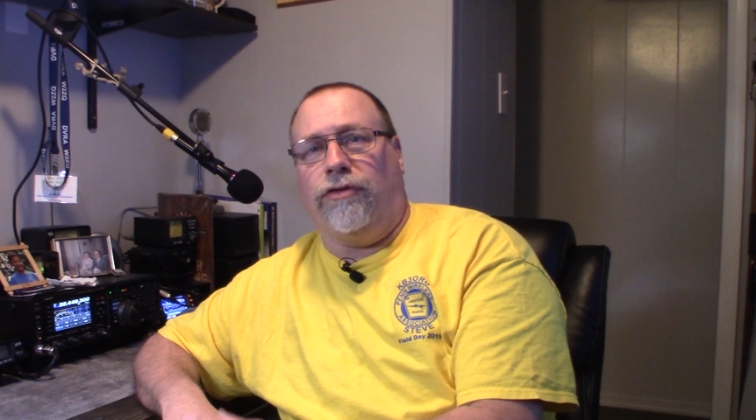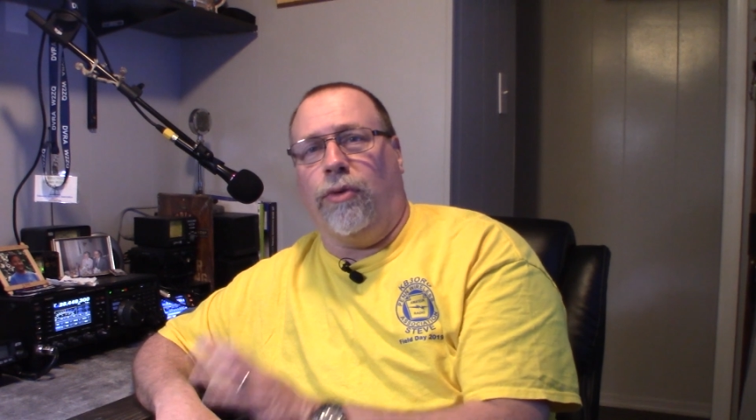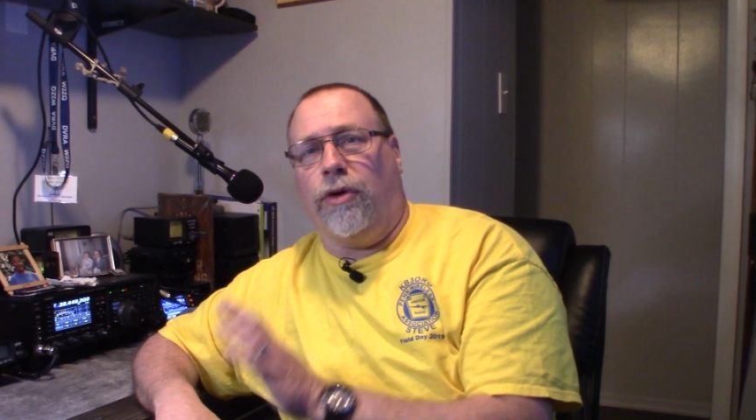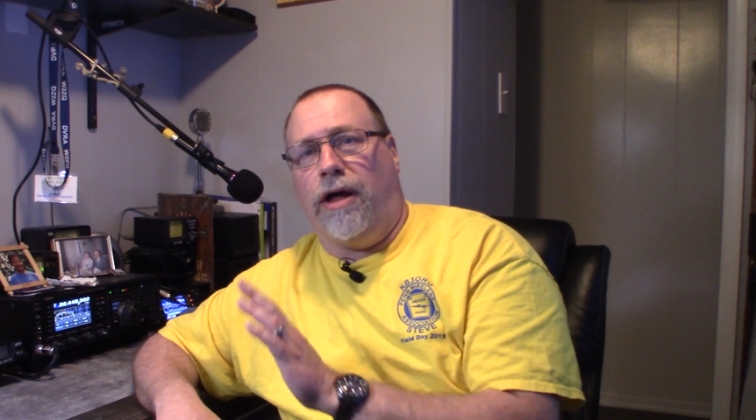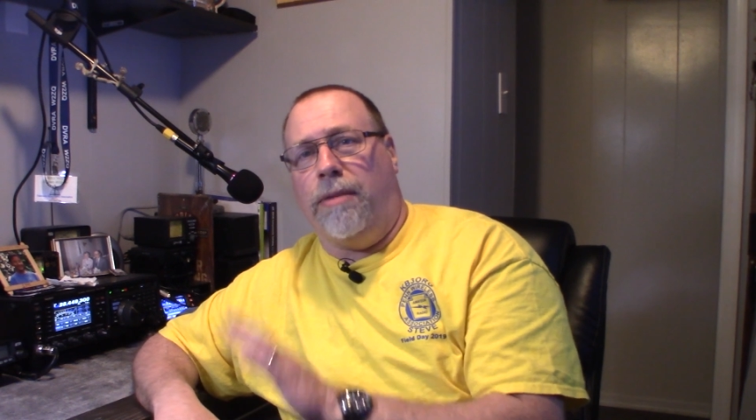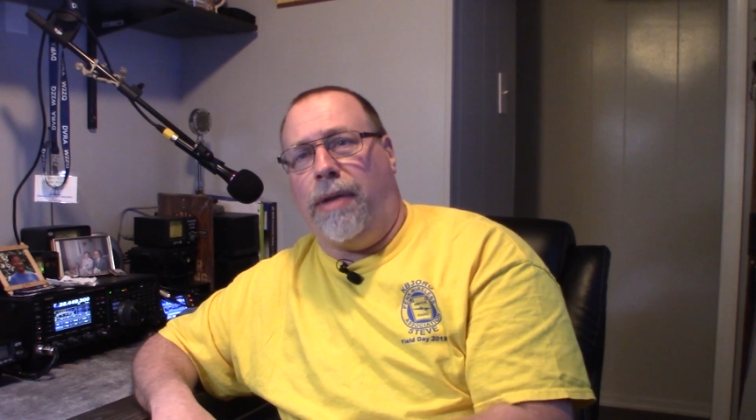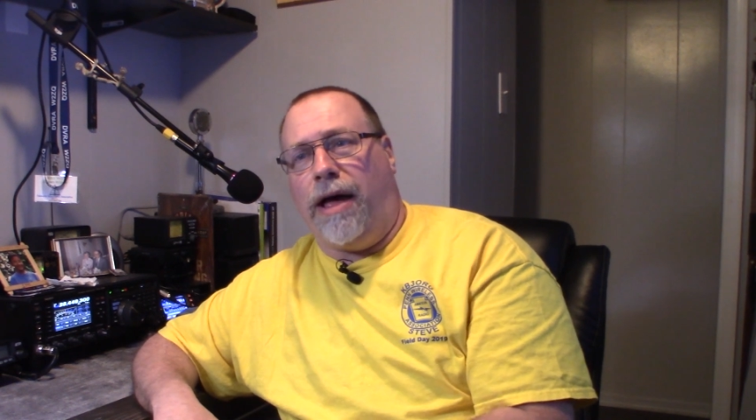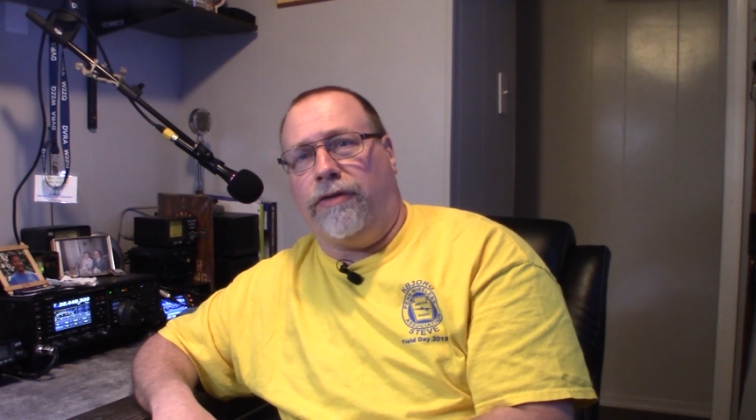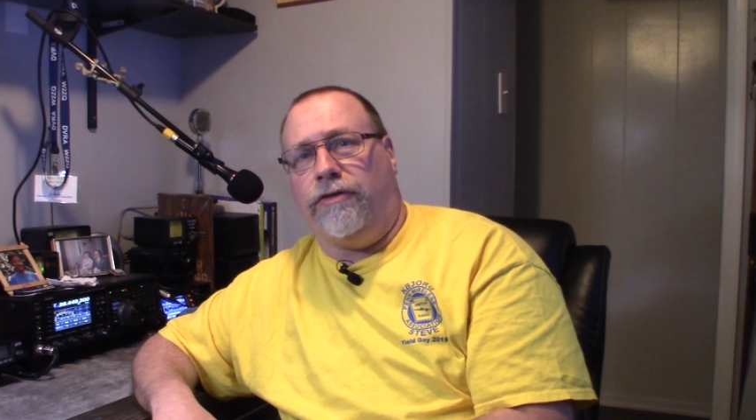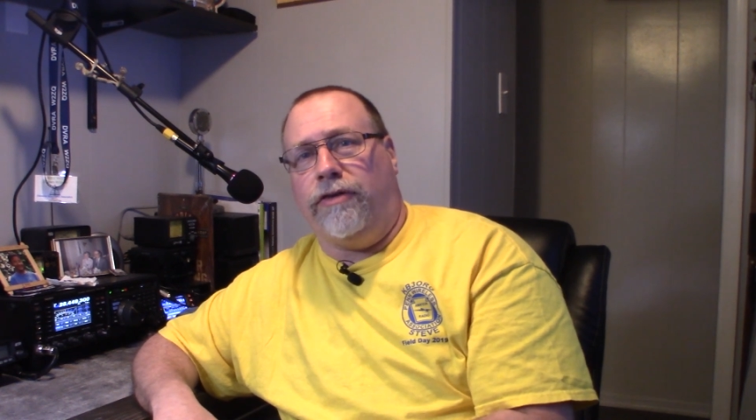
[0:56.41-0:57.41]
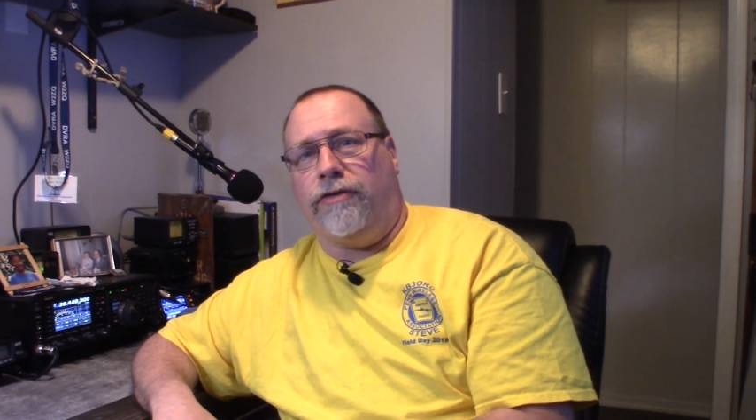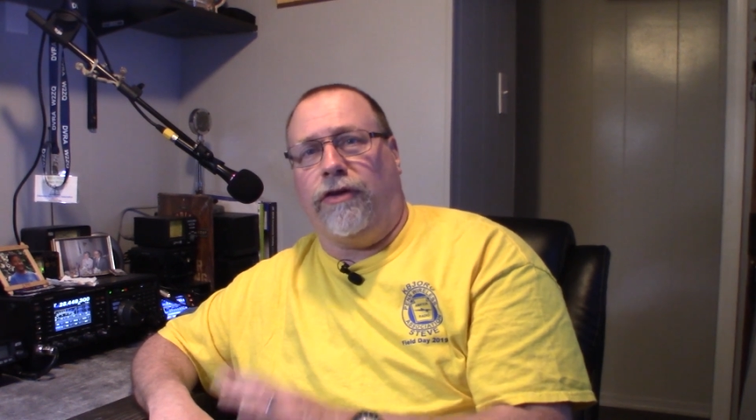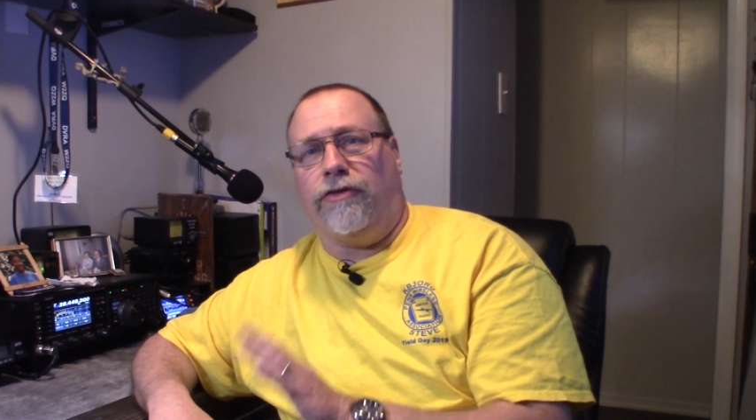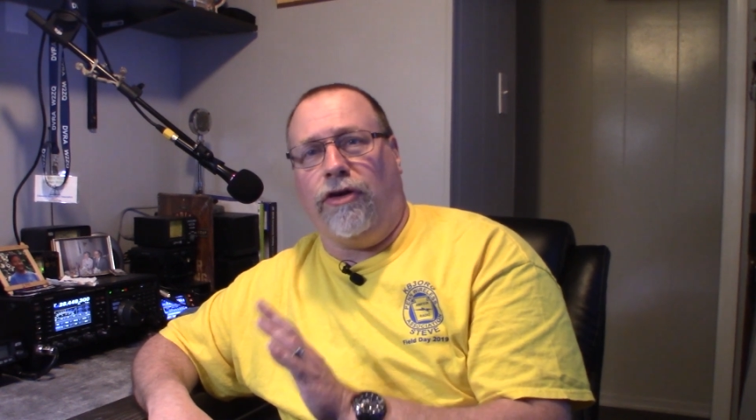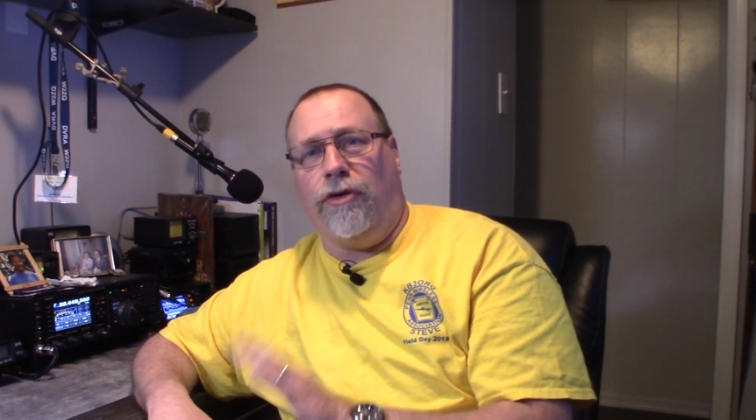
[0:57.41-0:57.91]
So we're going to unbox this.
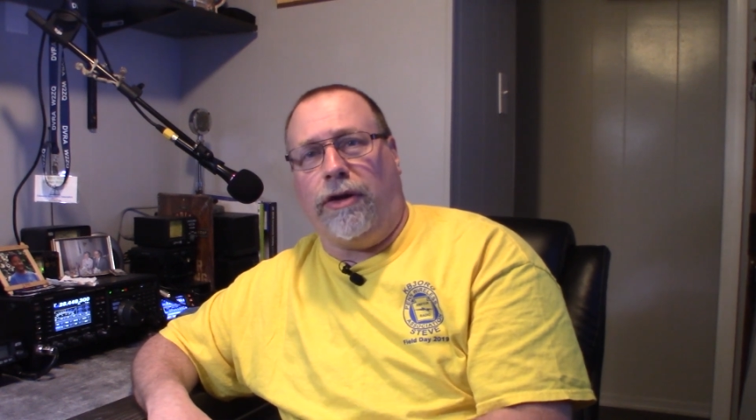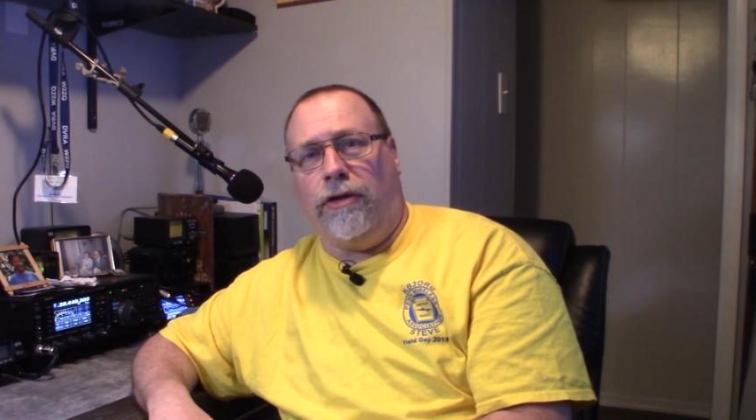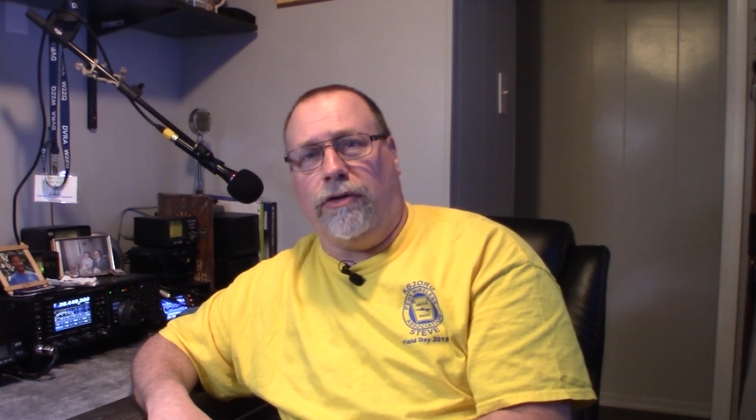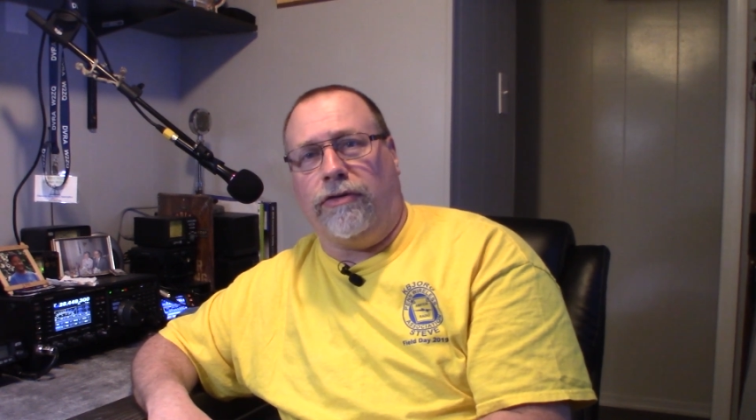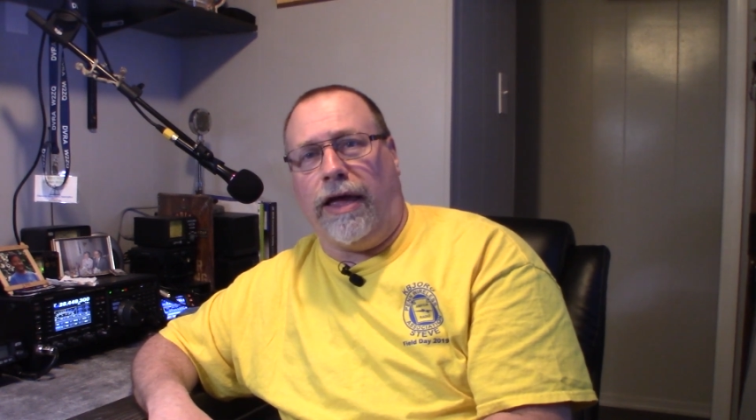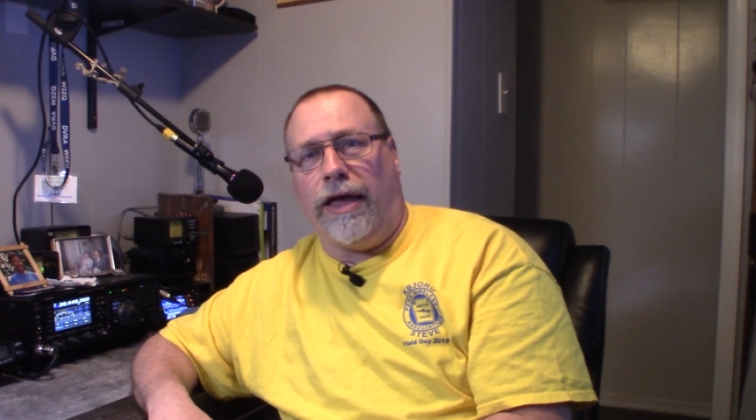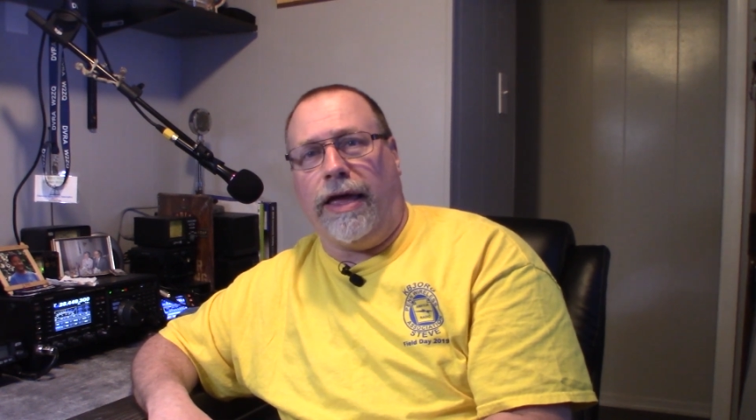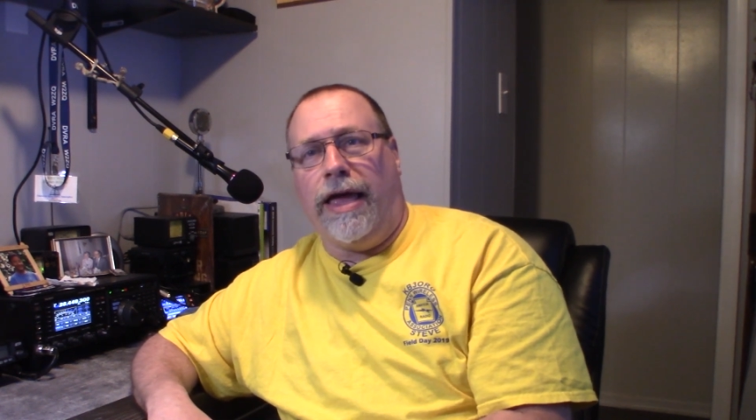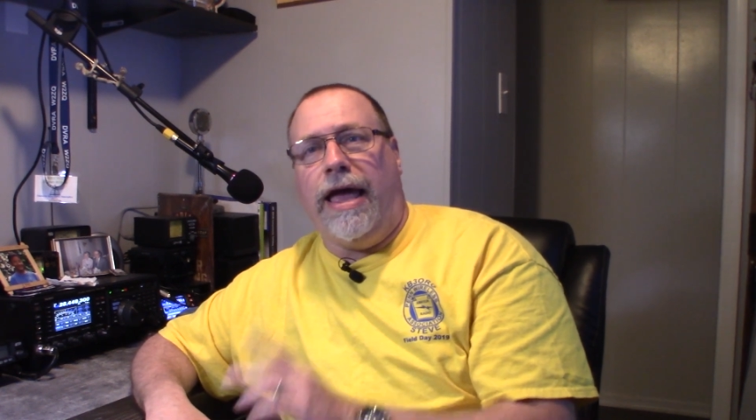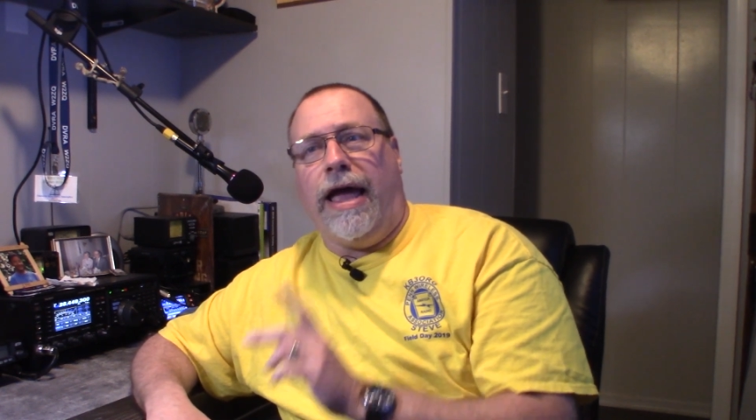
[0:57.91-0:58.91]
I'll show you what it looks like.